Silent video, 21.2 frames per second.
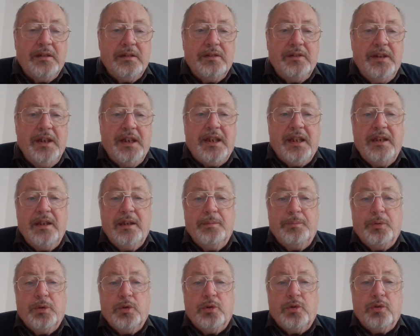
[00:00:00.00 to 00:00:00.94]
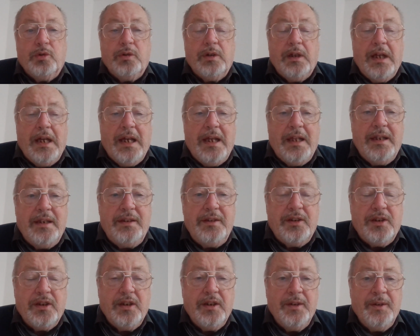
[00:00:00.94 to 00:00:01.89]
nicking the ball,
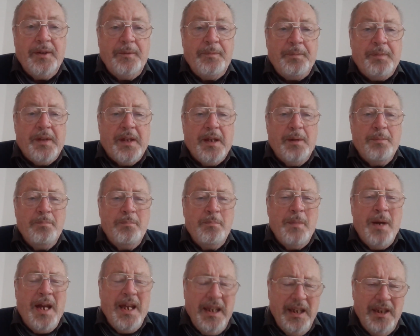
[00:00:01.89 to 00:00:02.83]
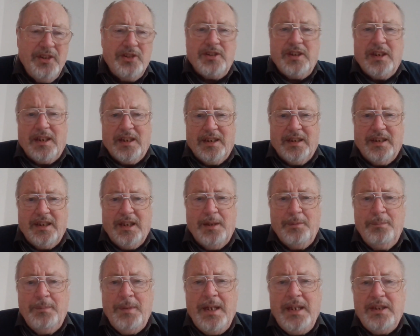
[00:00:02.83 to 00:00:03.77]
and amazingly, I
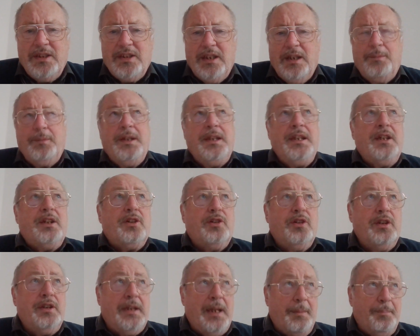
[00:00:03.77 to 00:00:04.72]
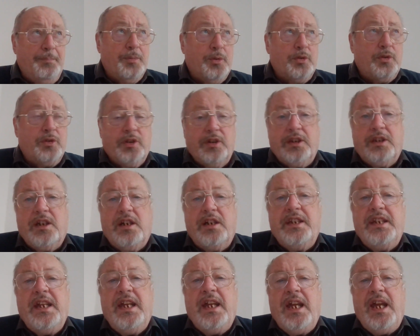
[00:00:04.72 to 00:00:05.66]
mean, that ball could have
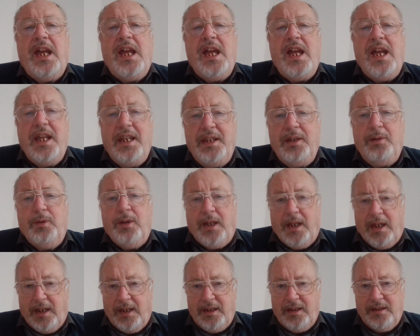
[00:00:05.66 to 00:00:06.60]
gone anywhere,